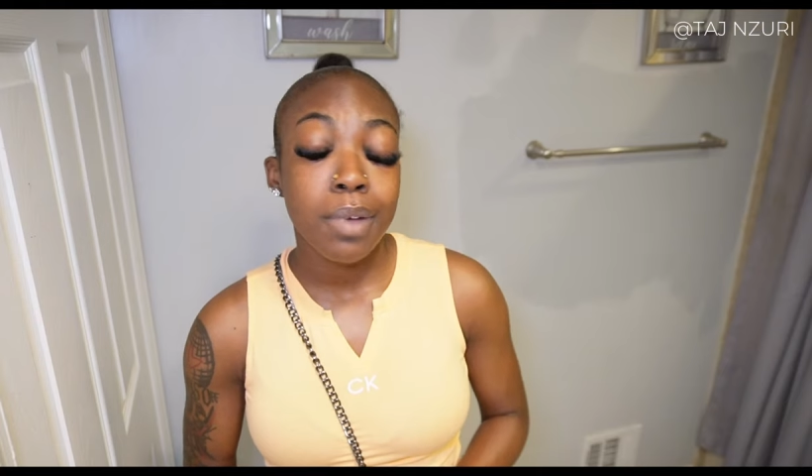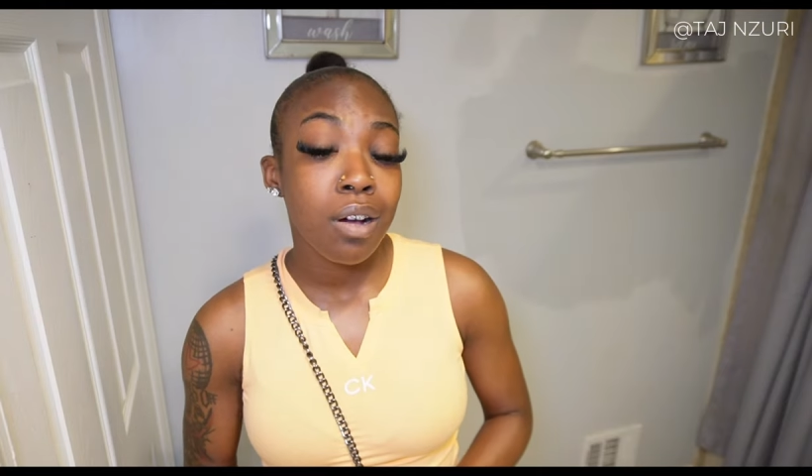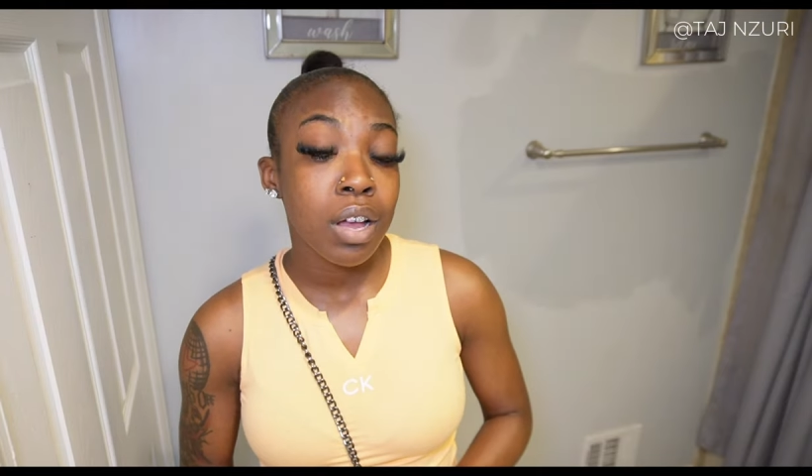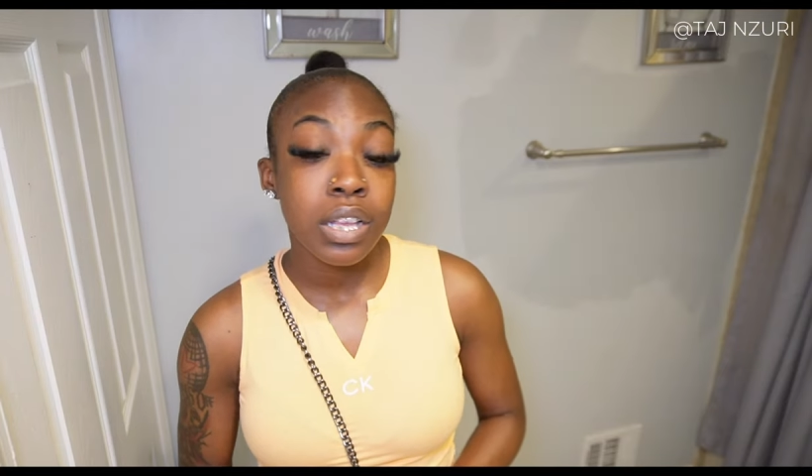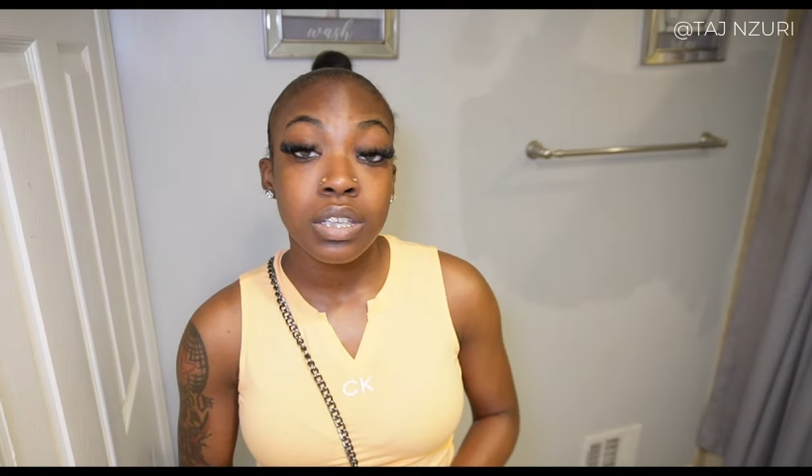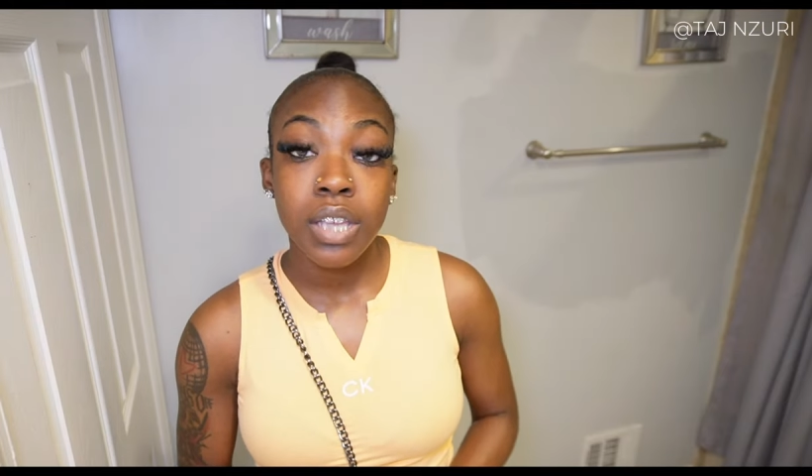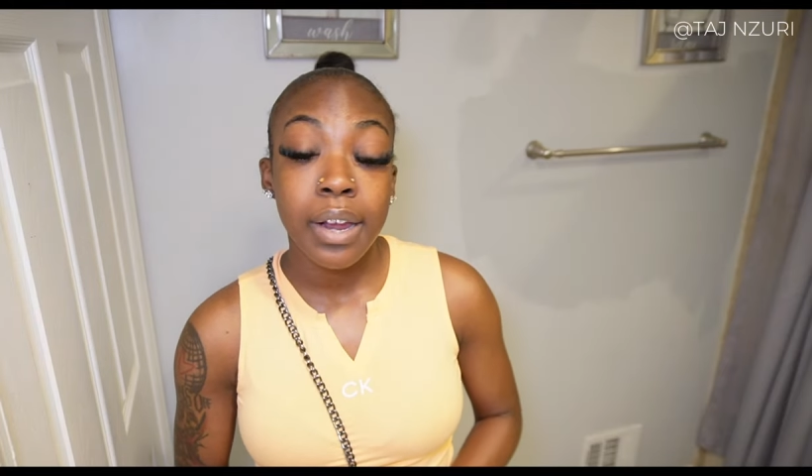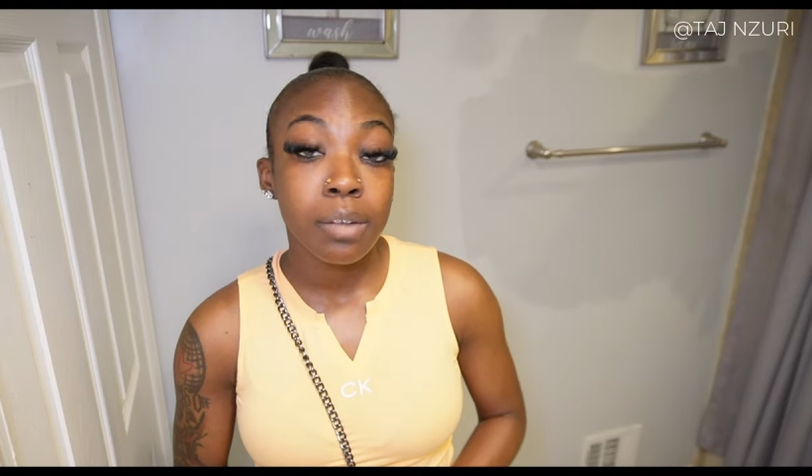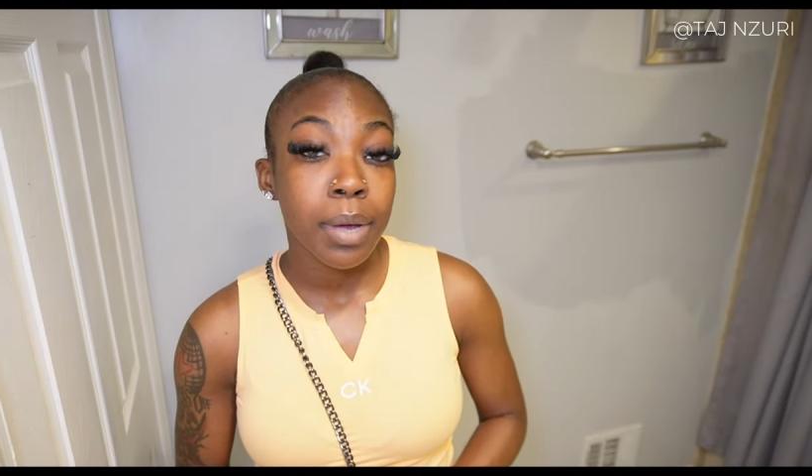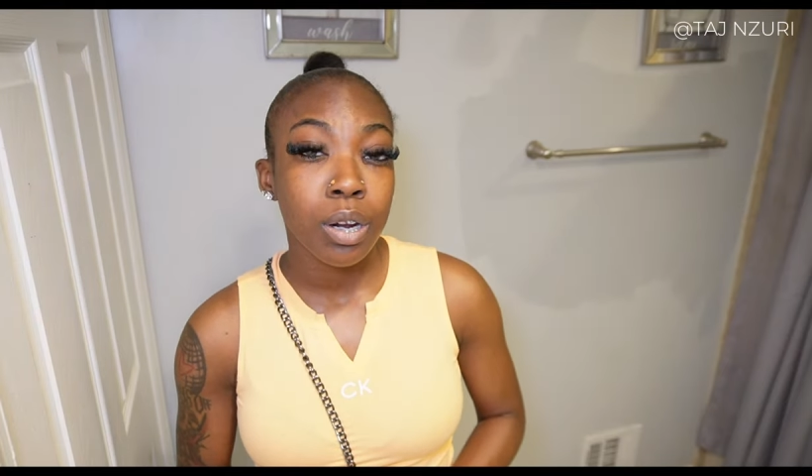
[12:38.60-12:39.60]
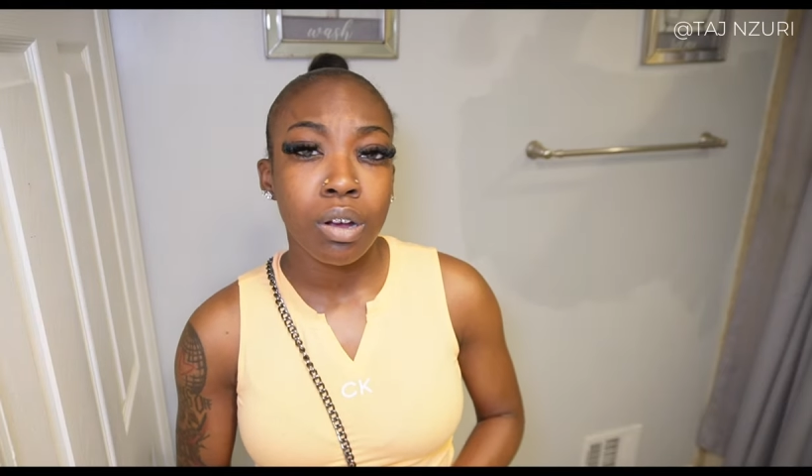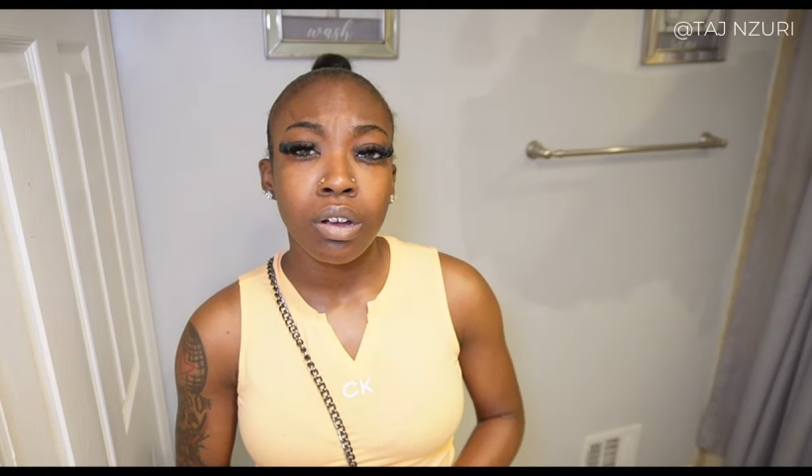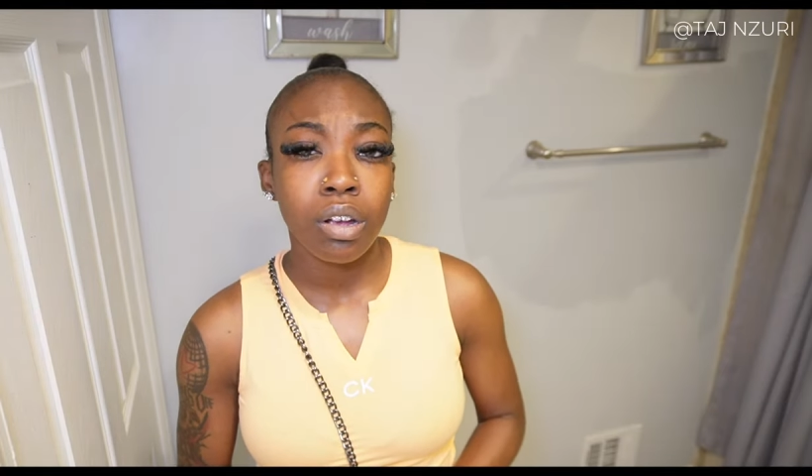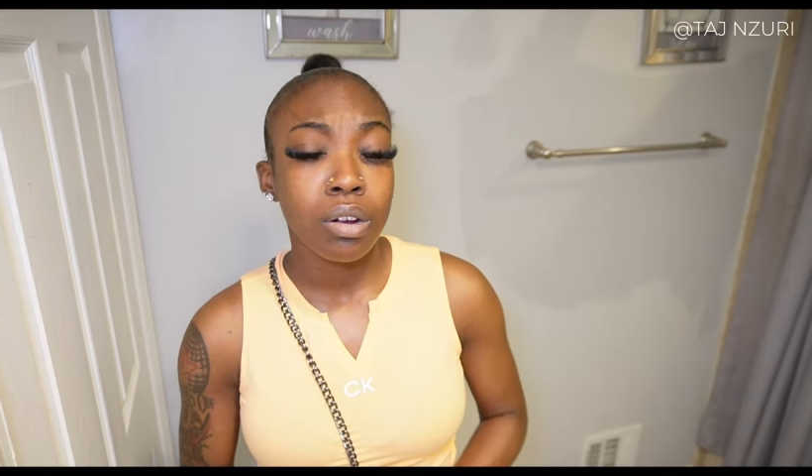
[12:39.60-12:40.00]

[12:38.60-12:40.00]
my aunt is scared of my dog.